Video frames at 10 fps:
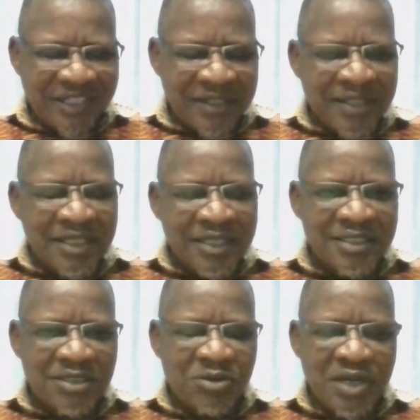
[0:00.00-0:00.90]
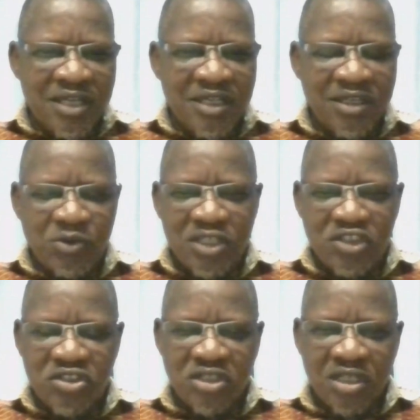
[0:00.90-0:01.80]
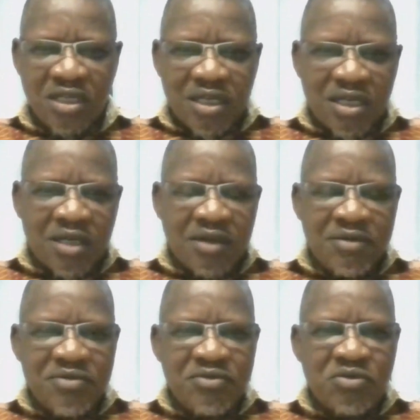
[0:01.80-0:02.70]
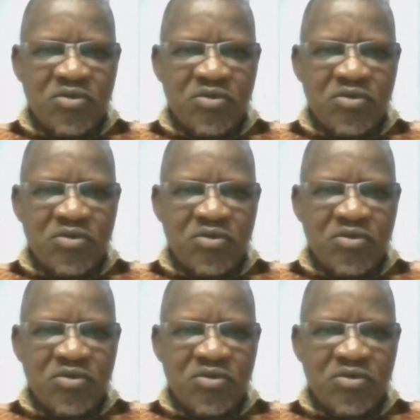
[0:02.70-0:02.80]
that there is a way in which, uh,